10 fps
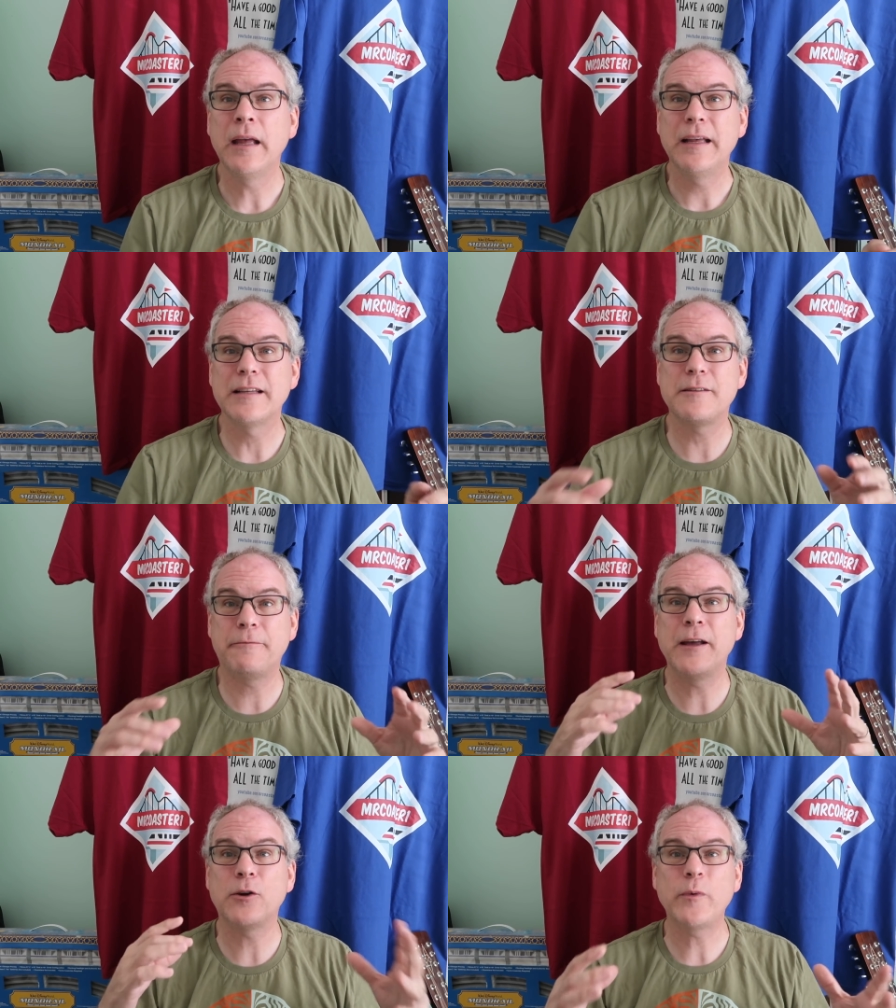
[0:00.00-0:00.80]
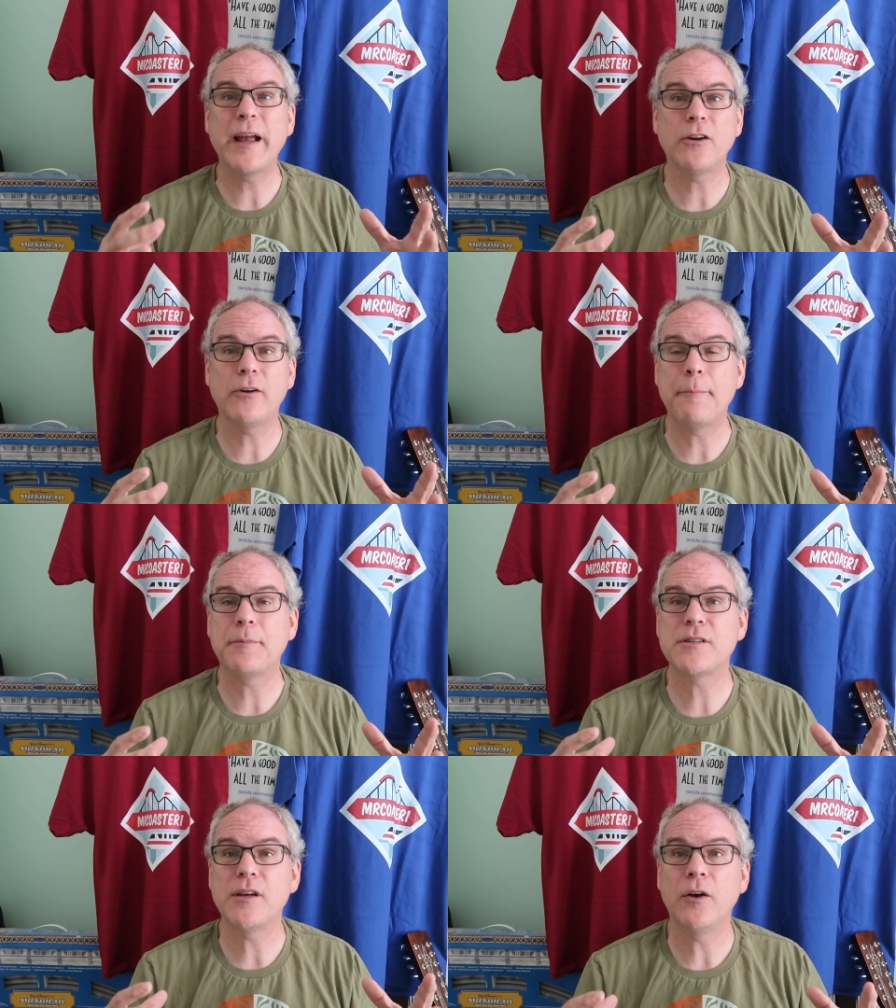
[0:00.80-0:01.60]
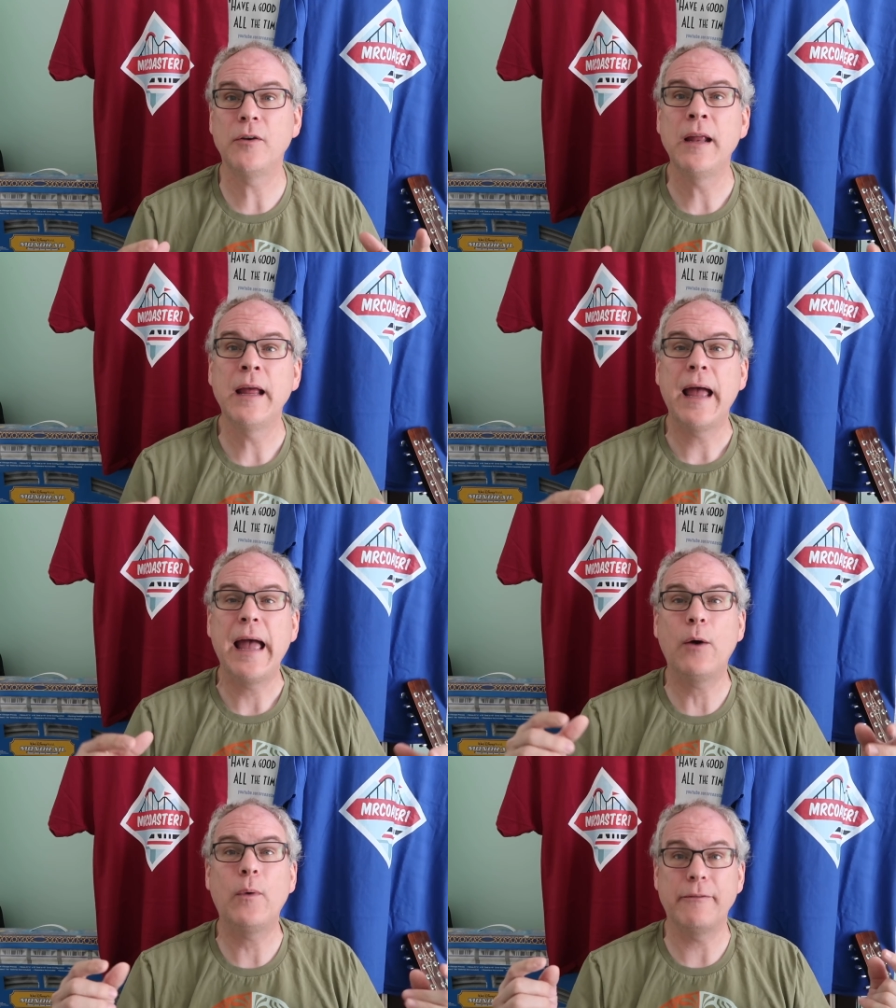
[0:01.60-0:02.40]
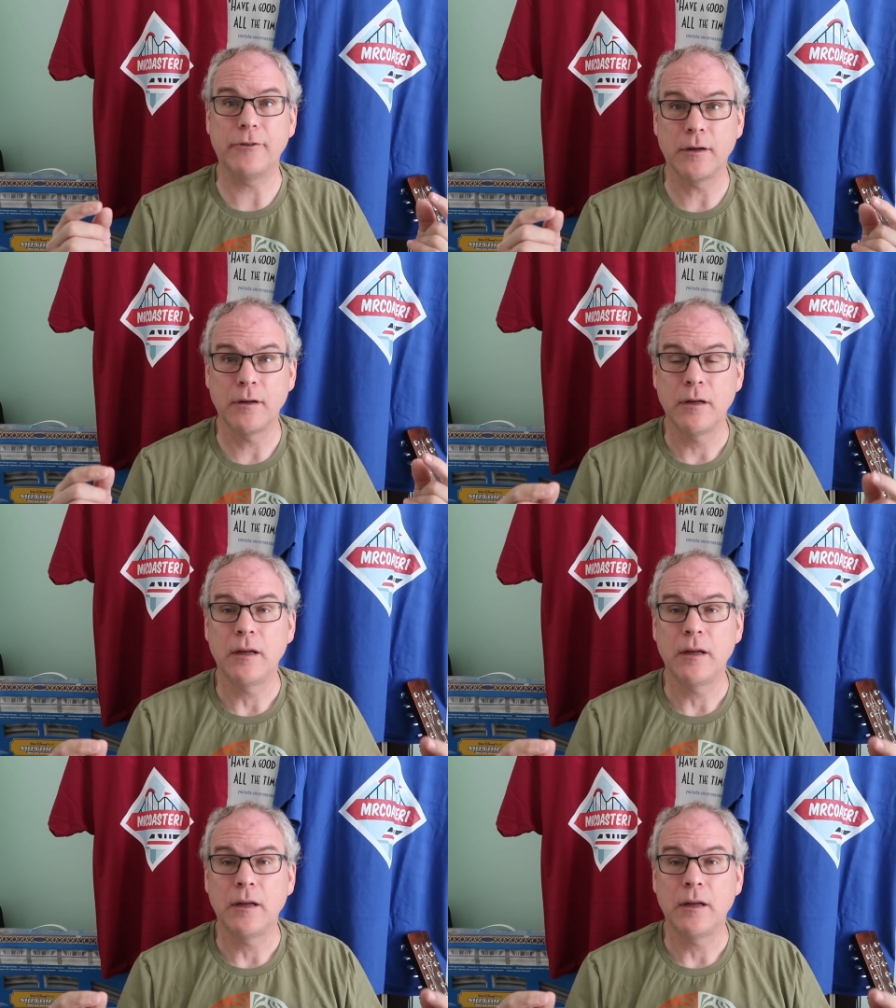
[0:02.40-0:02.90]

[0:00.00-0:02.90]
It's the final regular episode. However,